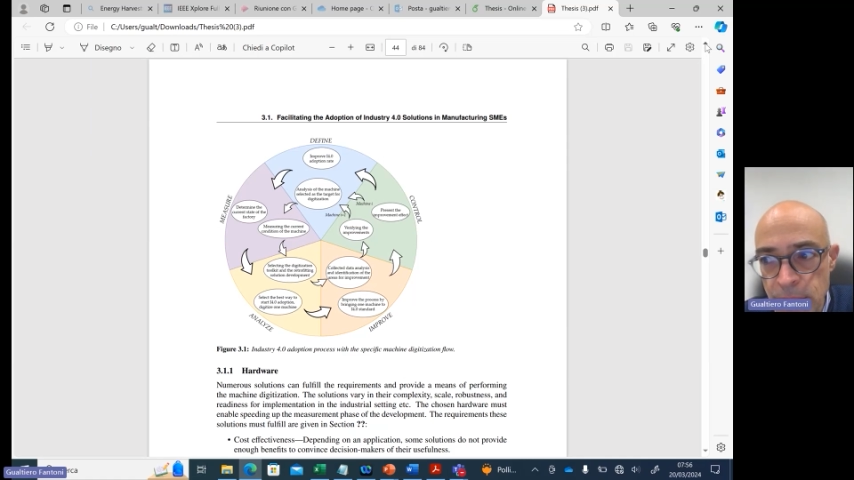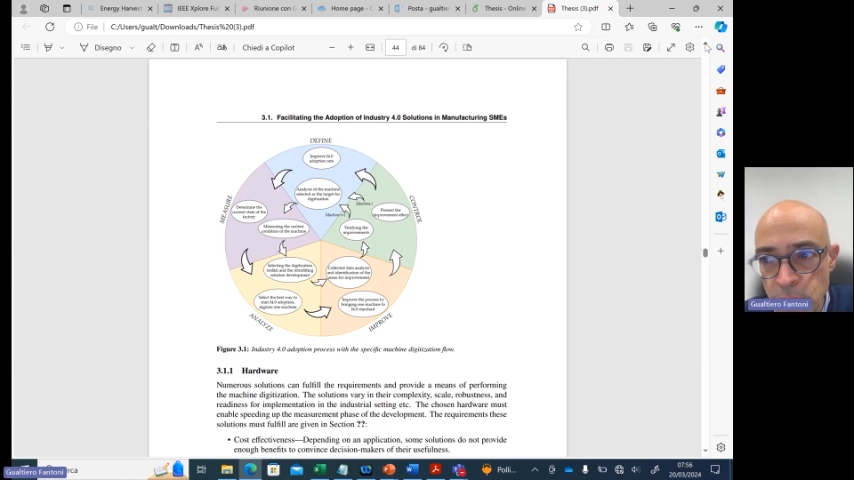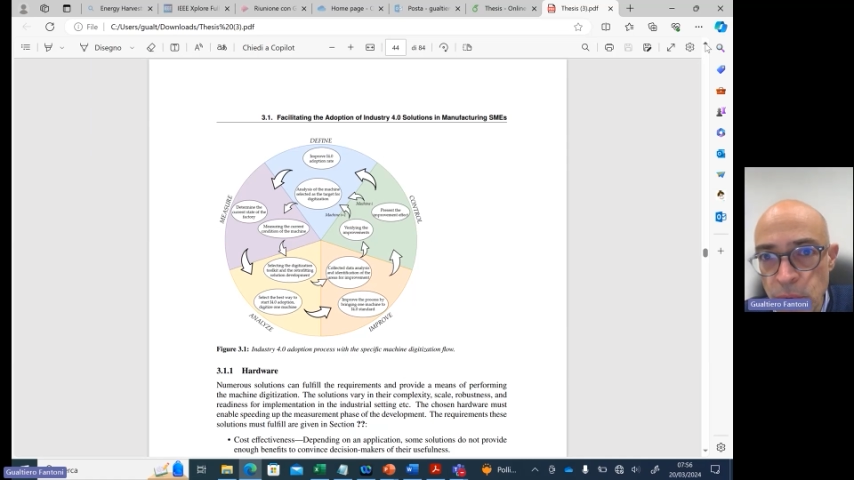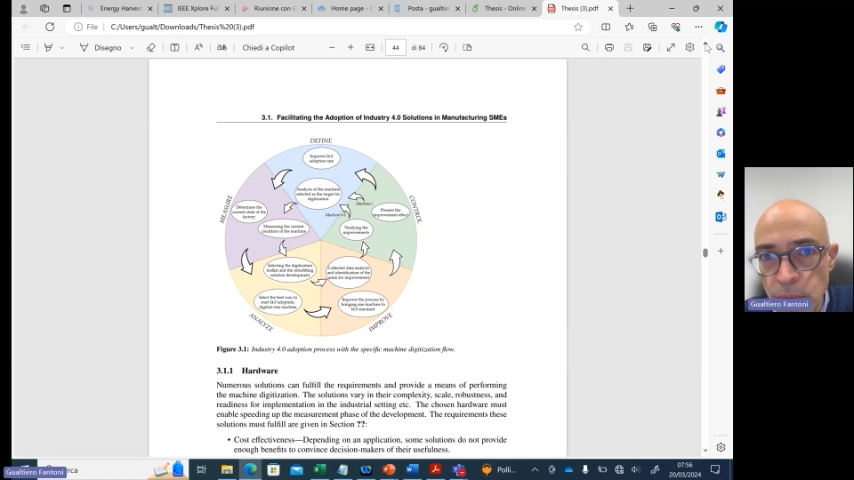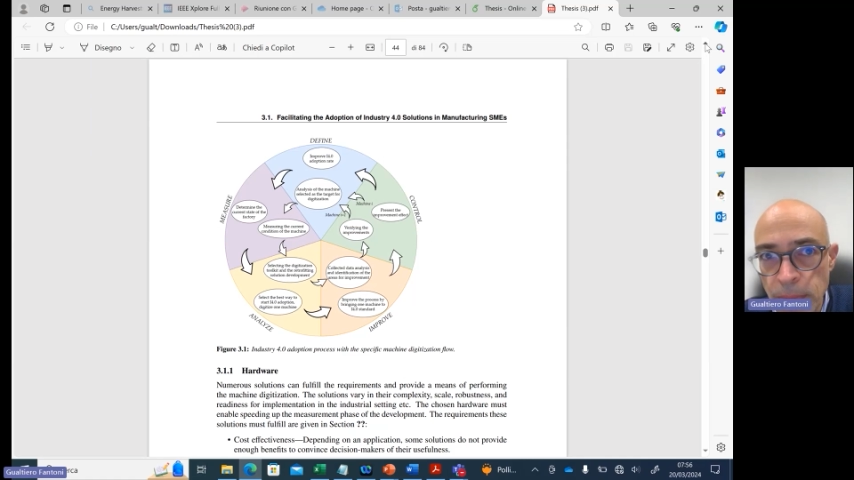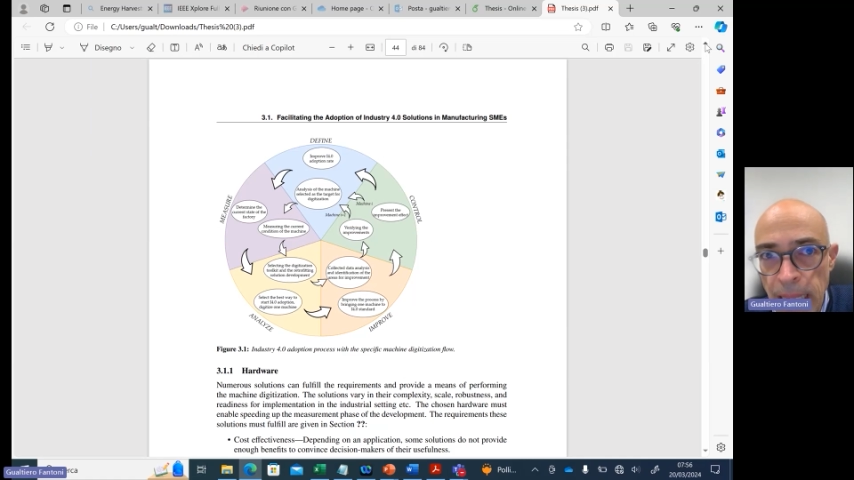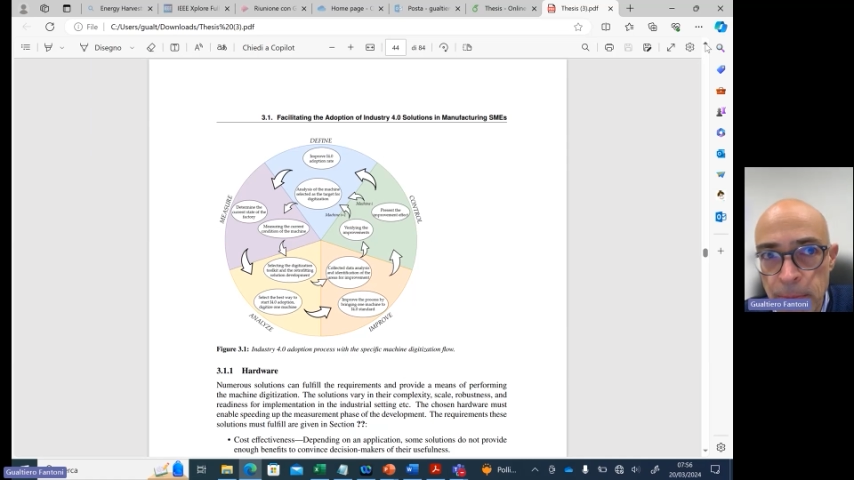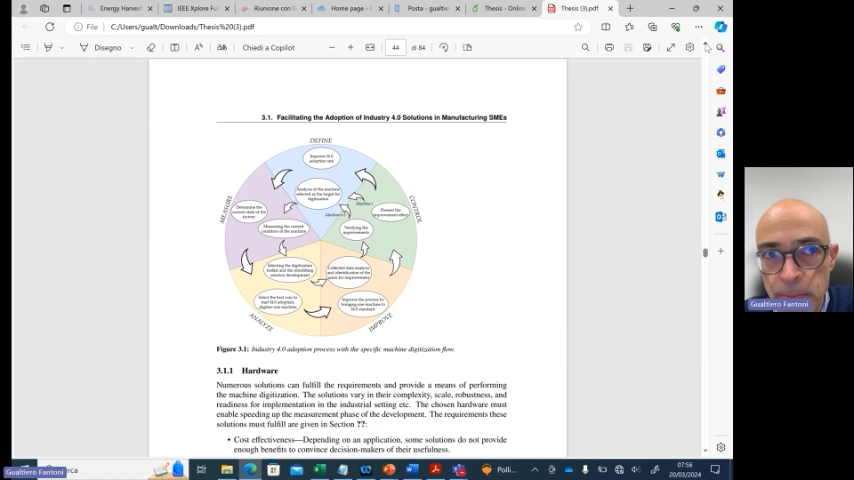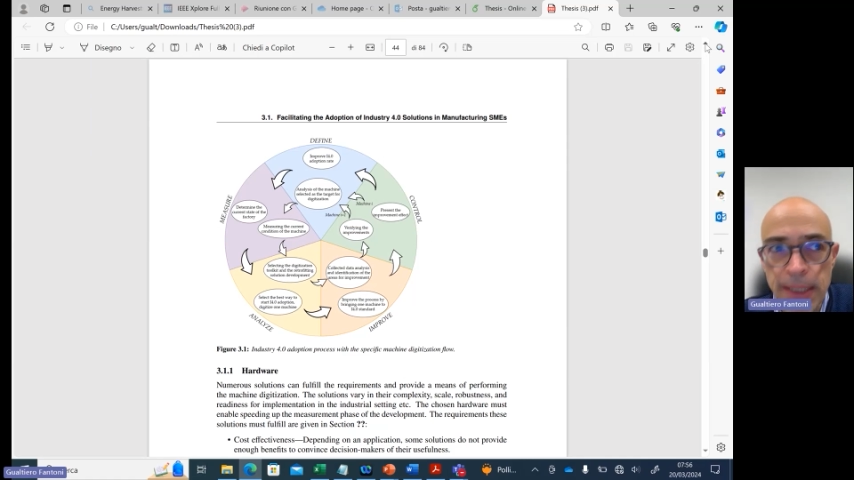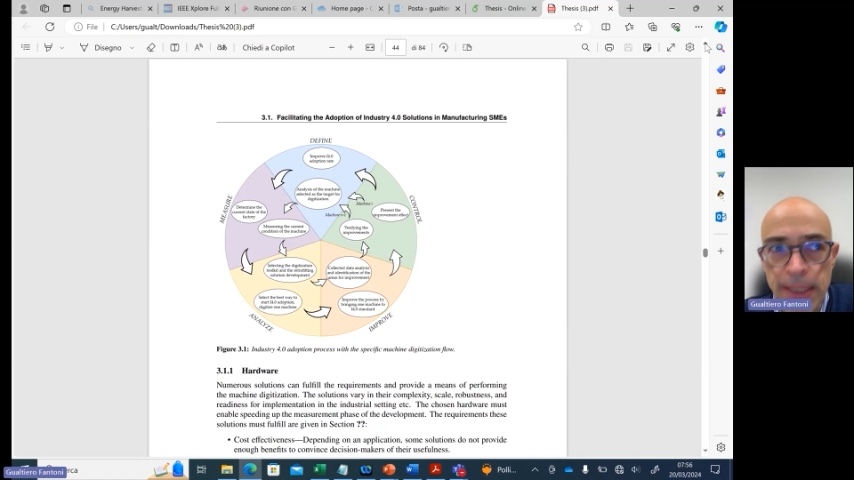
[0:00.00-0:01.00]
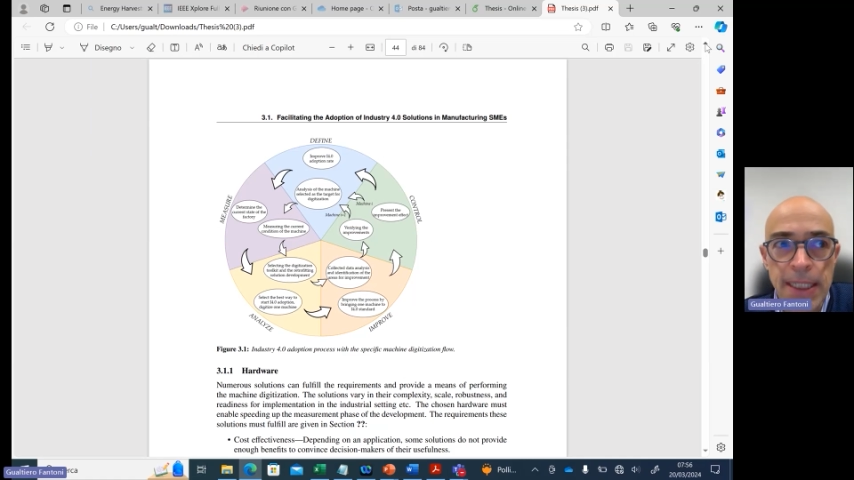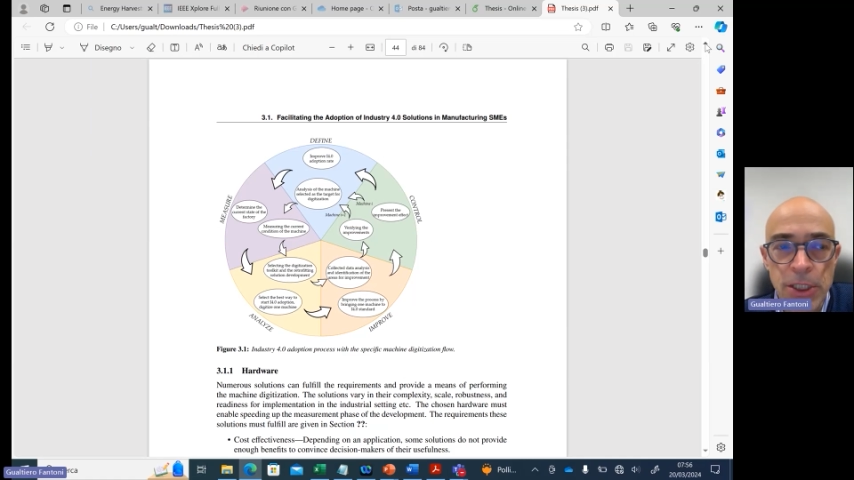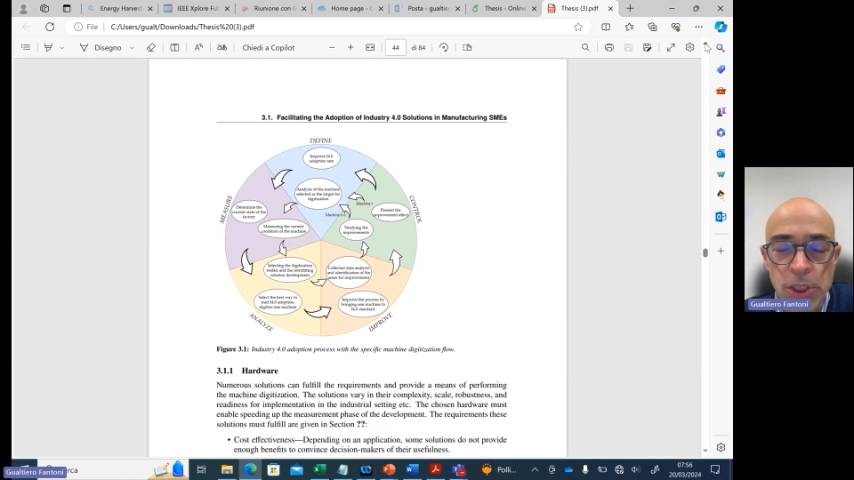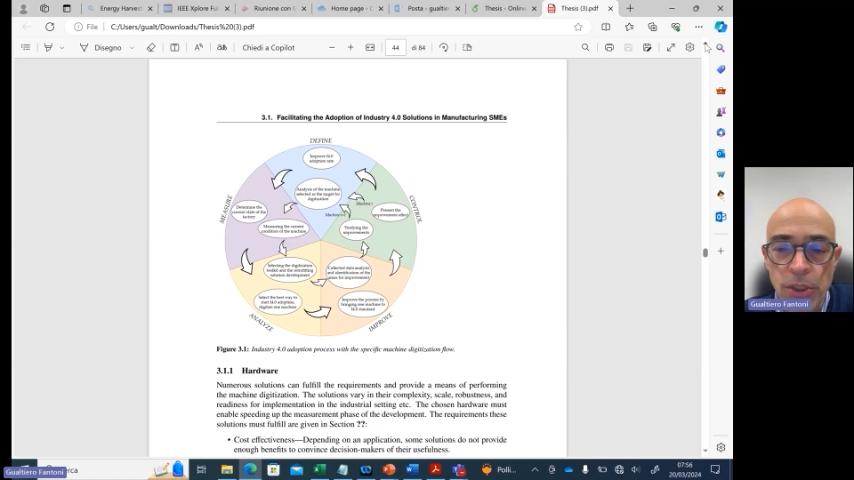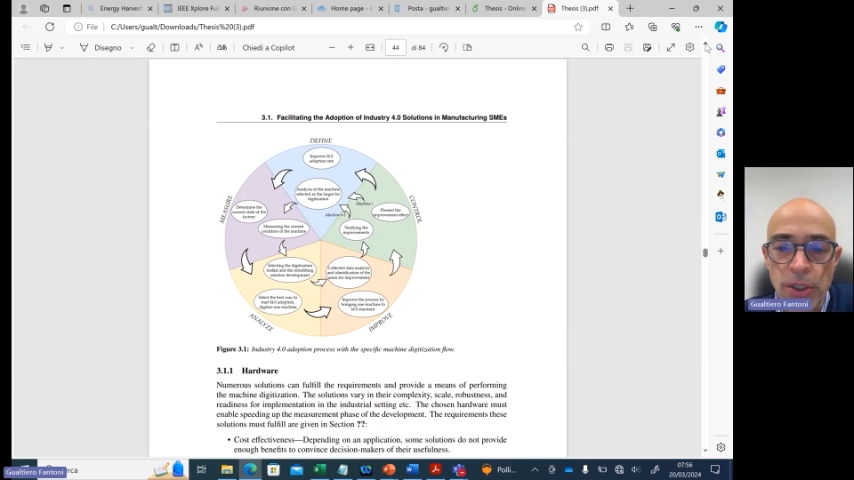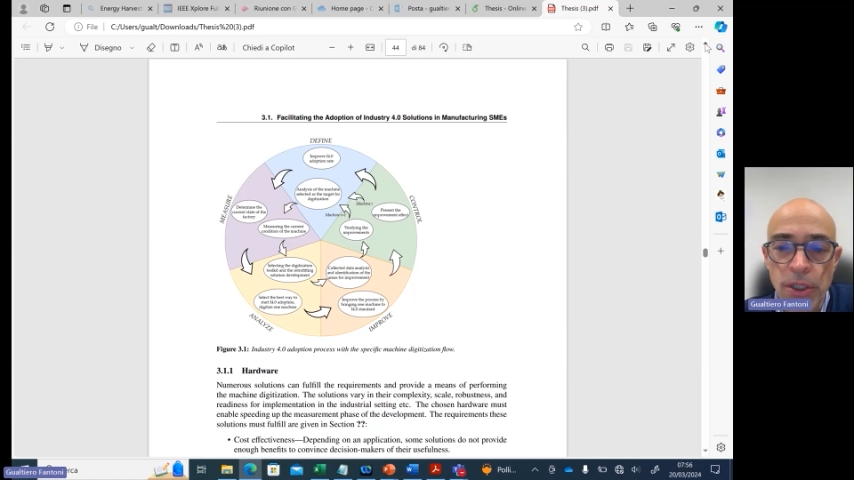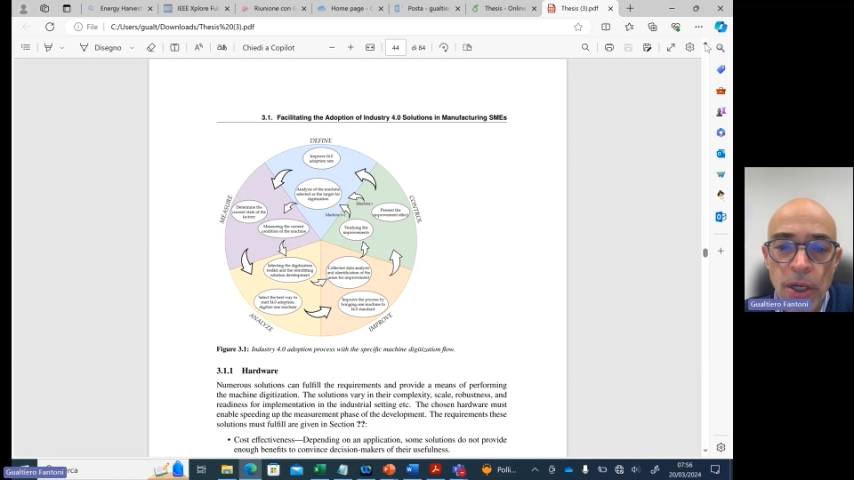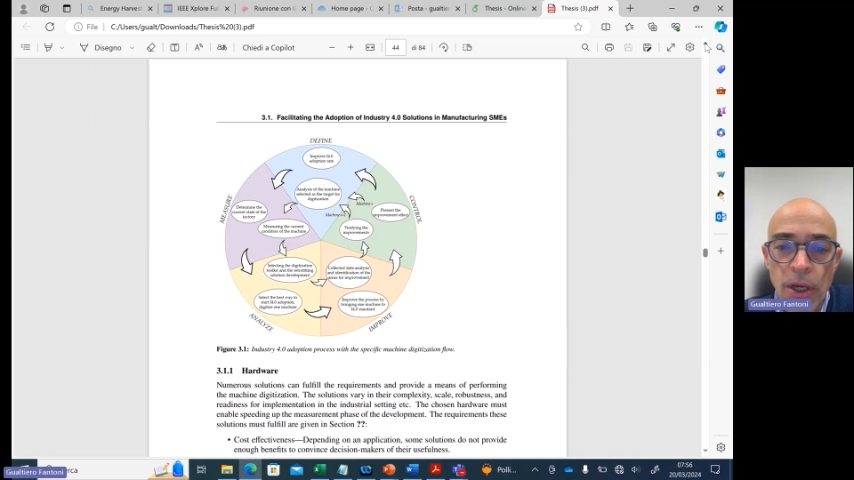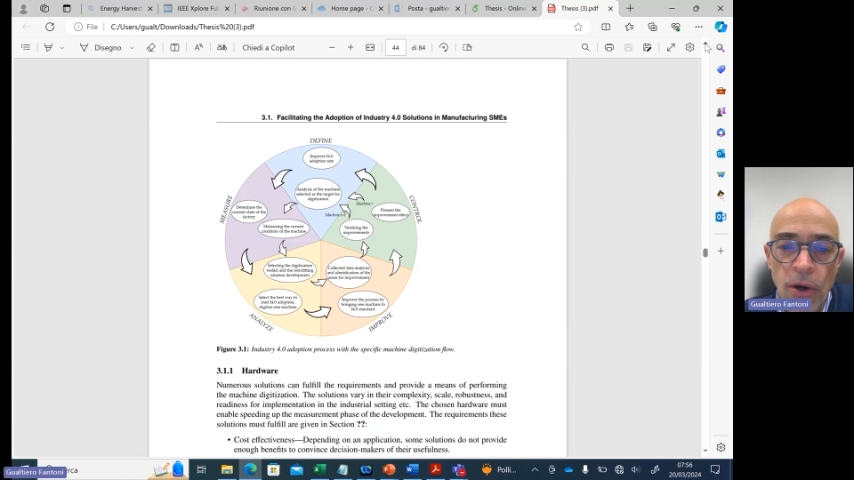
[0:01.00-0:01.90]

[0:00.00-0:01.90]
to make prediction